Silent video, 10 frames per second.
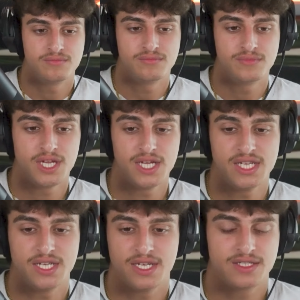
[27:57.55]

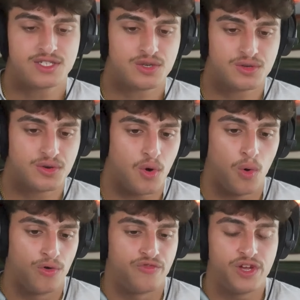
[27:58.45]

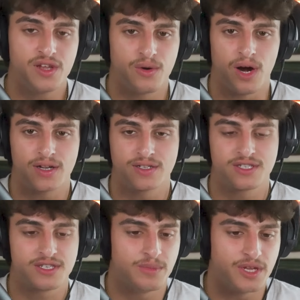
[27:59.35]
whole video,
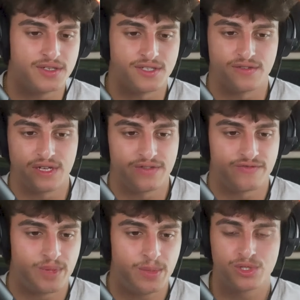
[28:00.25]
honestly, because
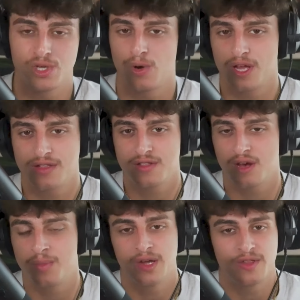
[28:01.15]
if people don't like the
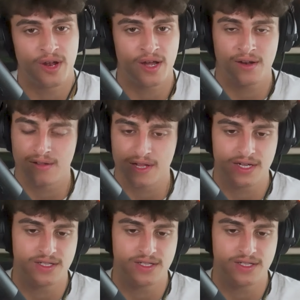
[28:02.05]
thumbnail, they're not going to click on the